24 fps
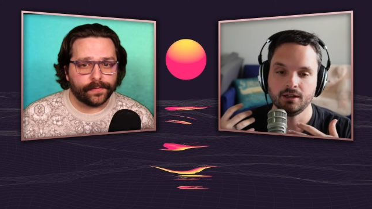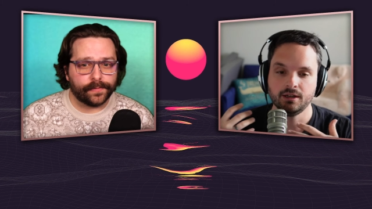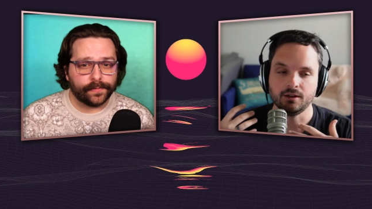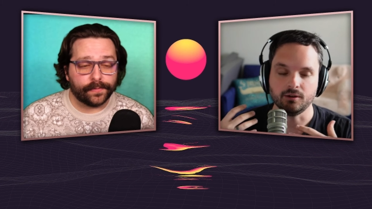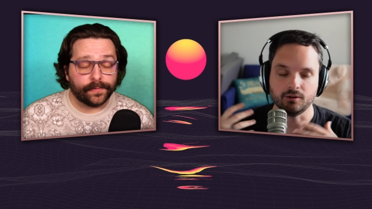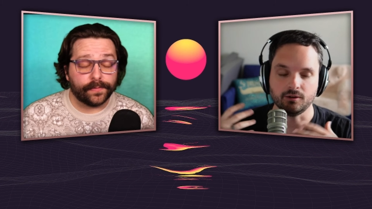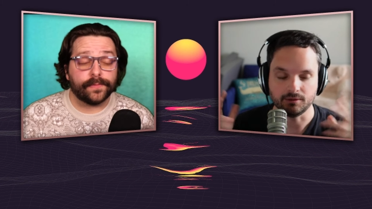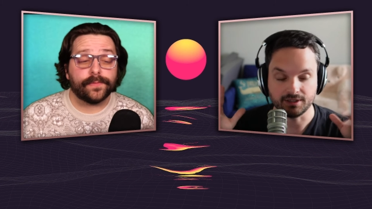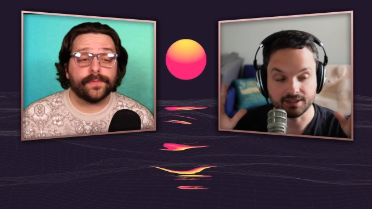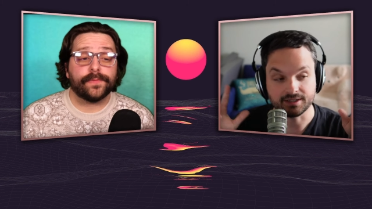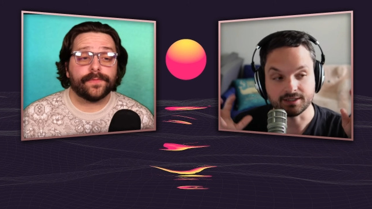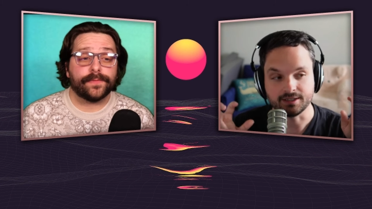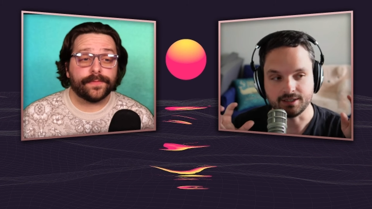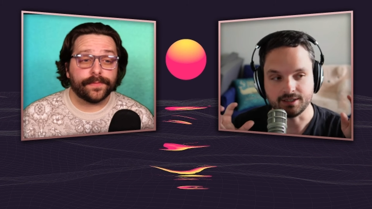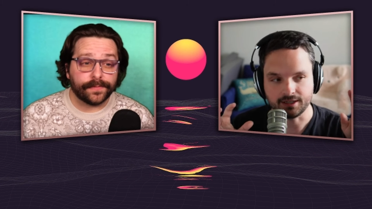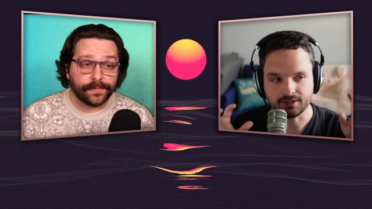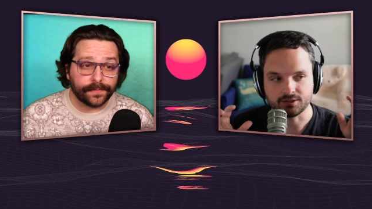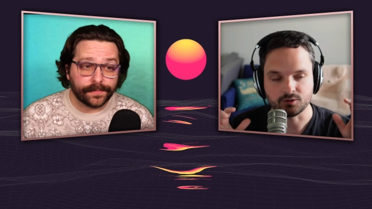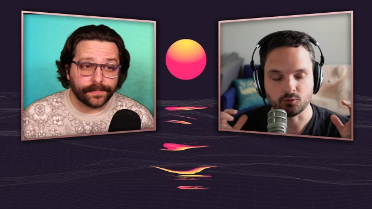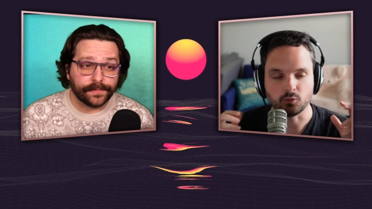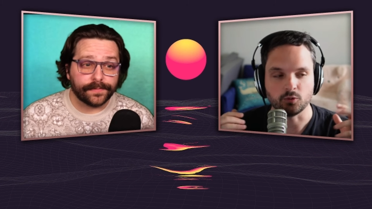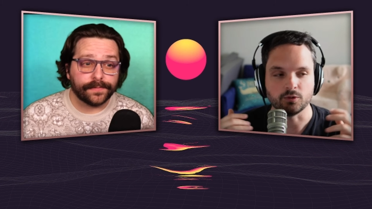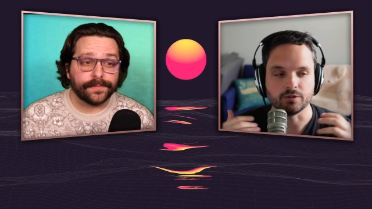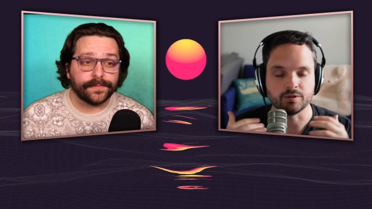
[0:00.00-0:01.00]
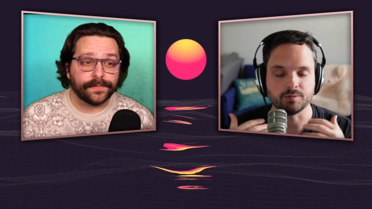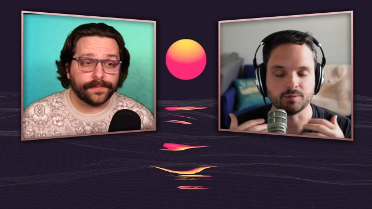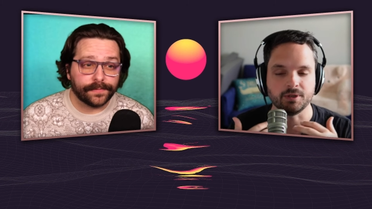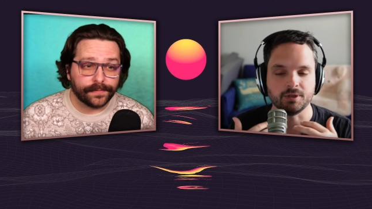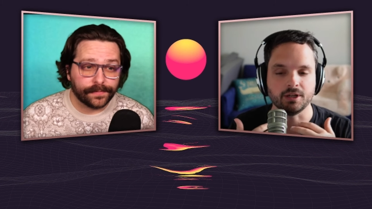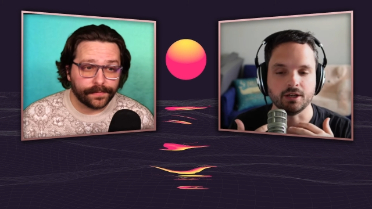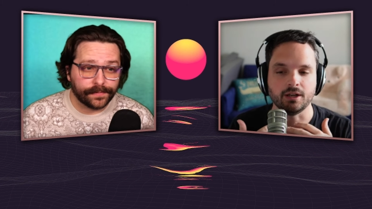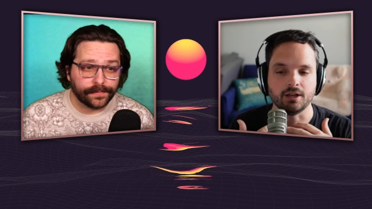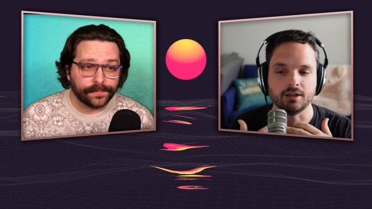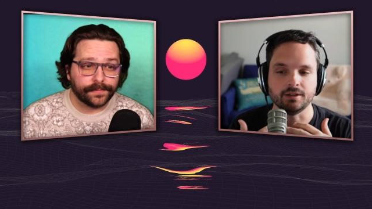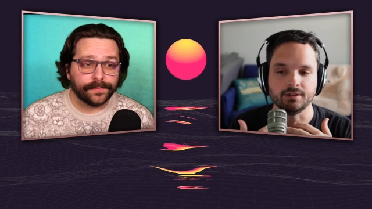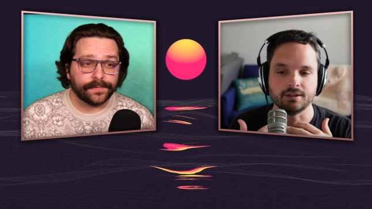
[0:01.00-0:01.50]
Speaker 1: listening to Worlds
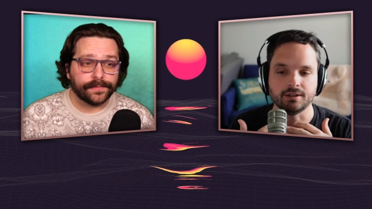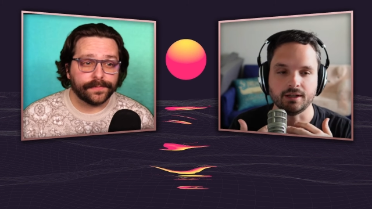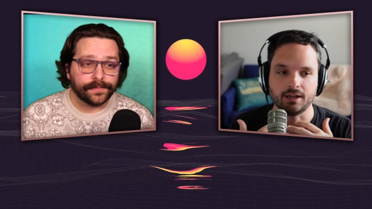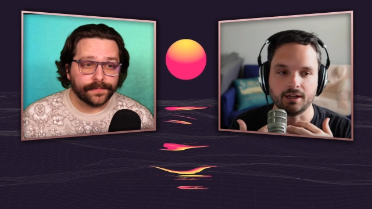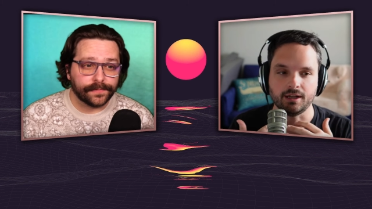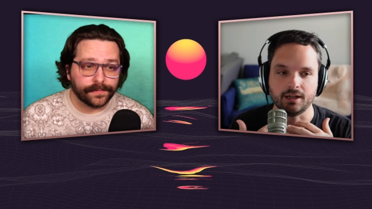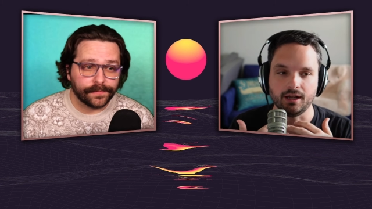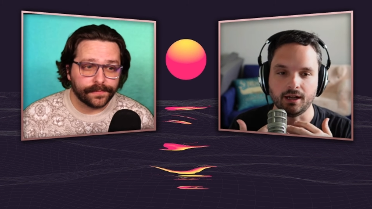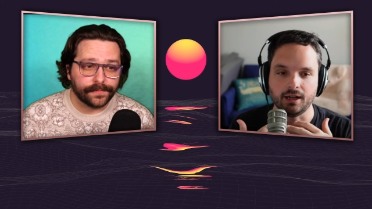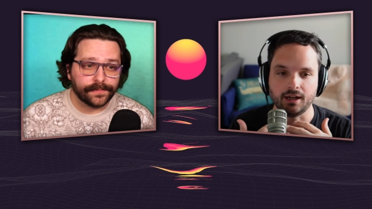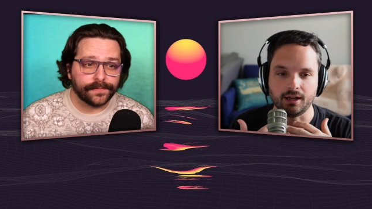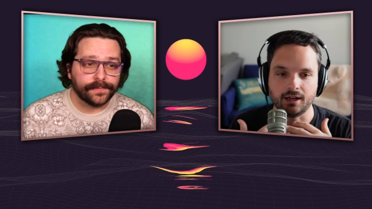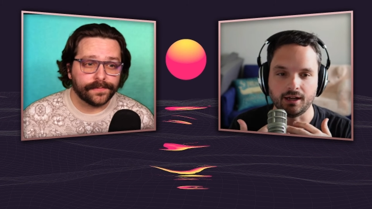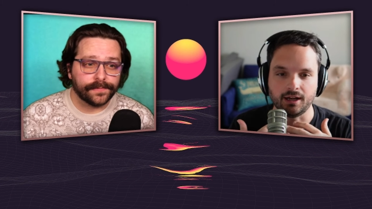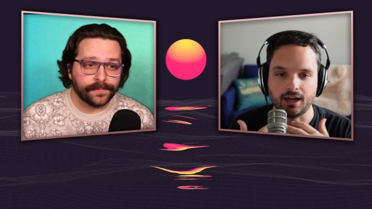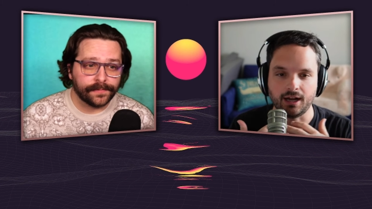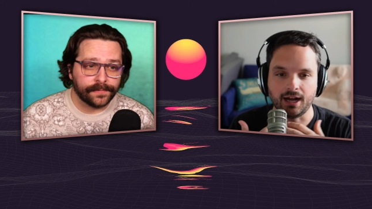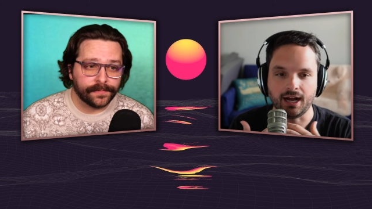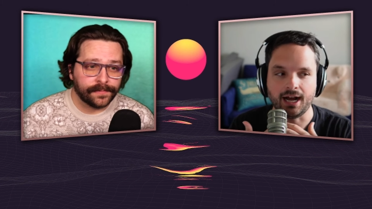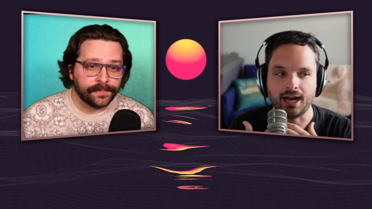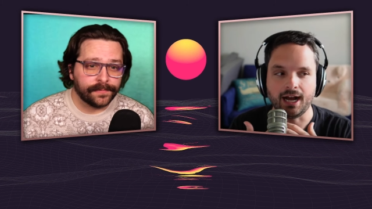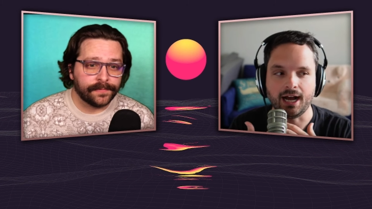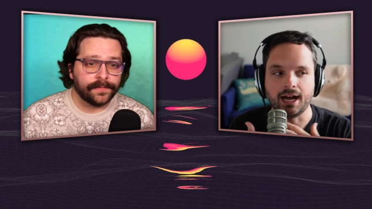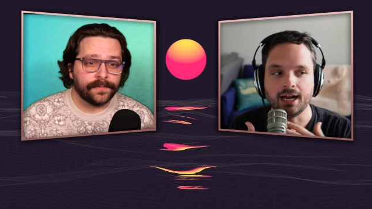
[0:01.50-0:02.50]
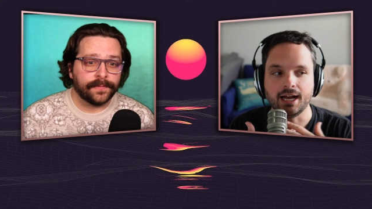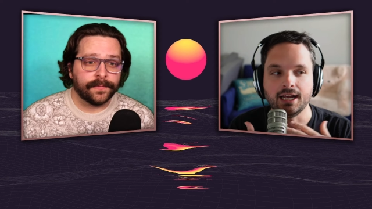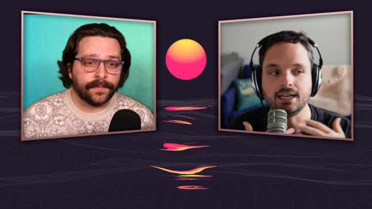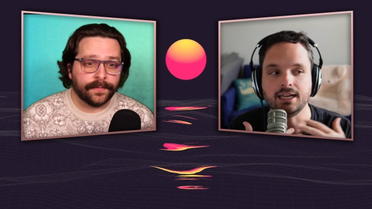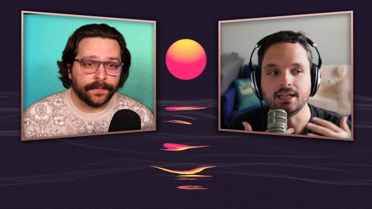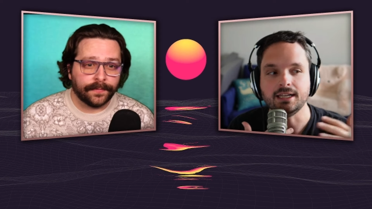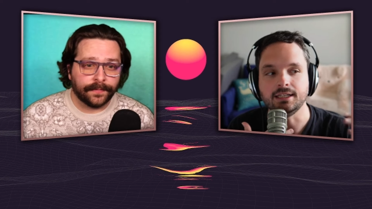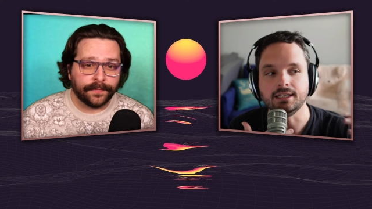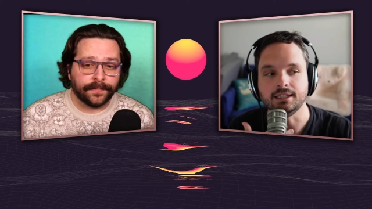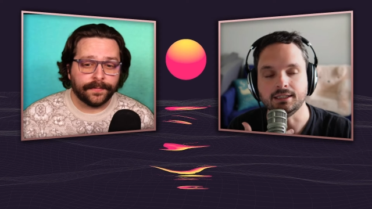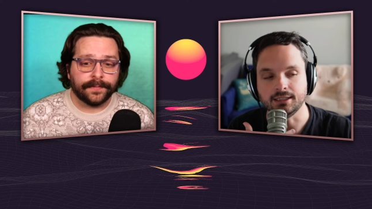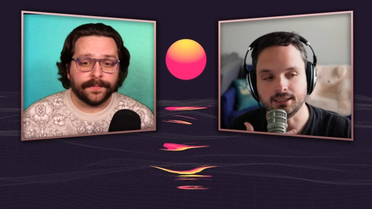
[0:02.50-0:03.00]
Beyond, uh,
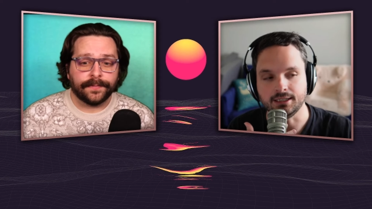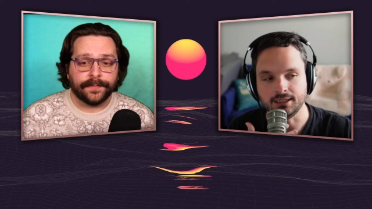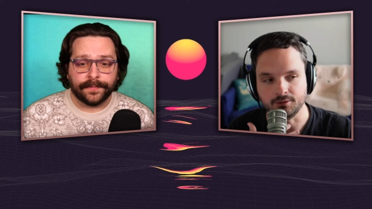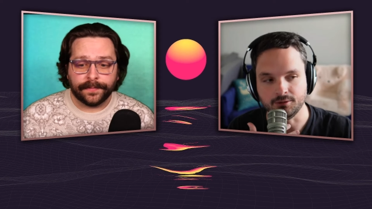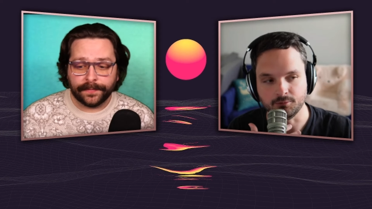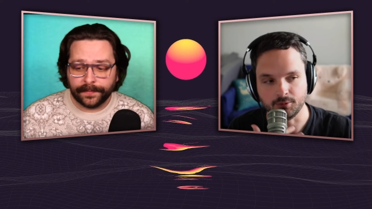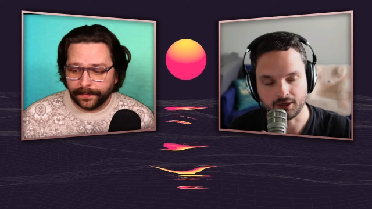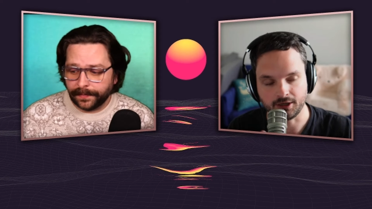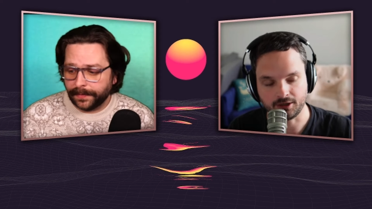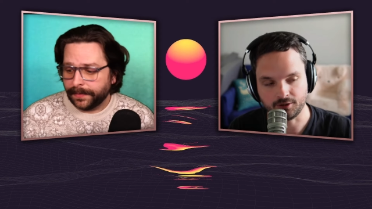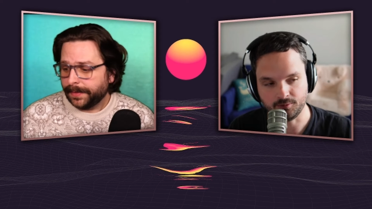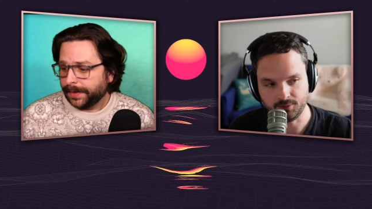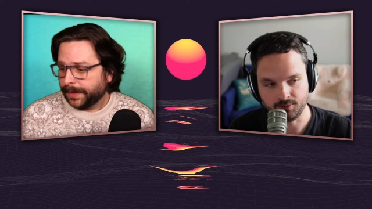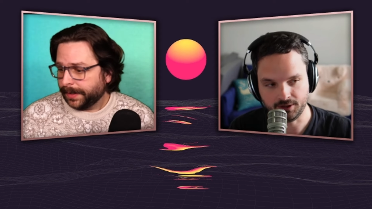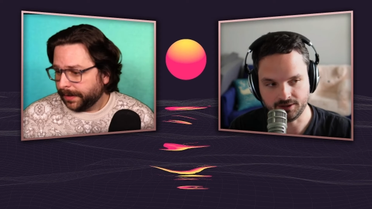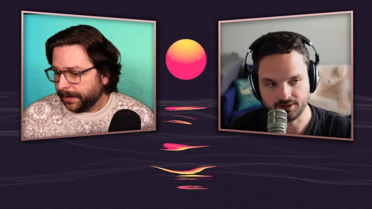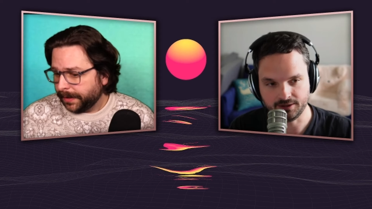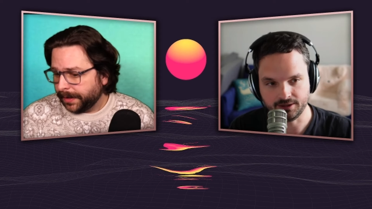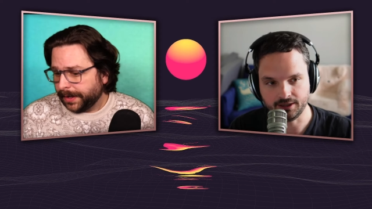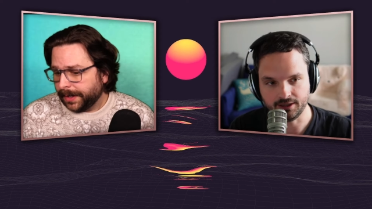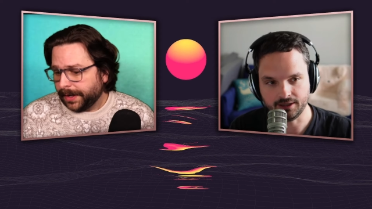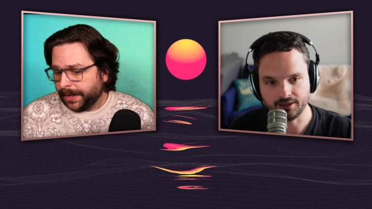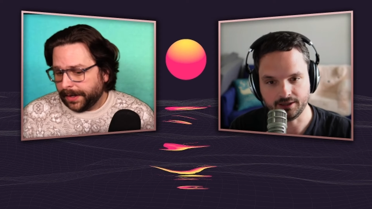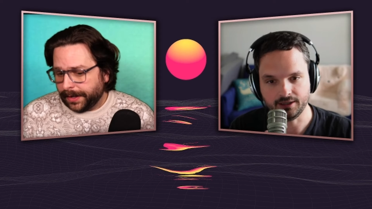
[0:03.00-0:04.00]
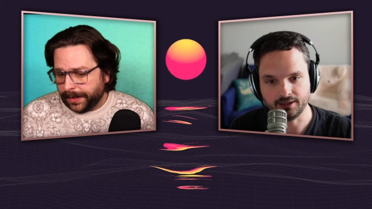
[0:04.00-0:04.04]
highly recommend it.